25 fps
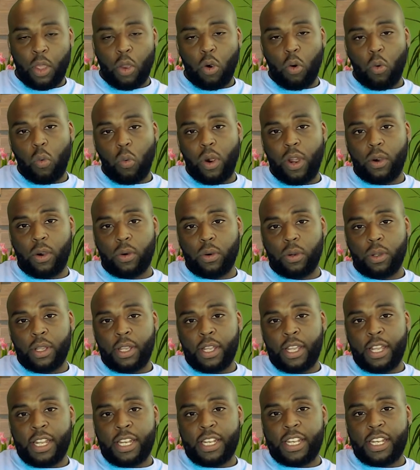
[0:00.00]
Well,
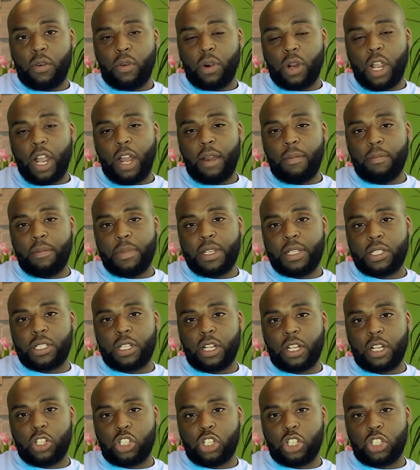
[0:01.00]
there are companies
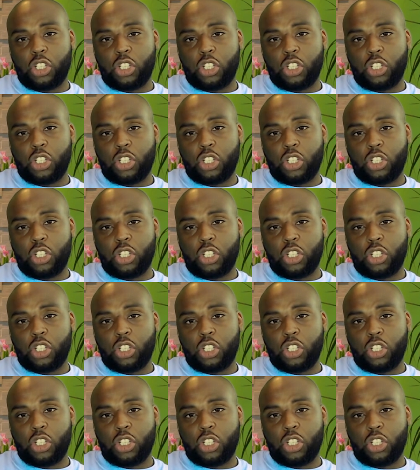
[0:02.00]
such as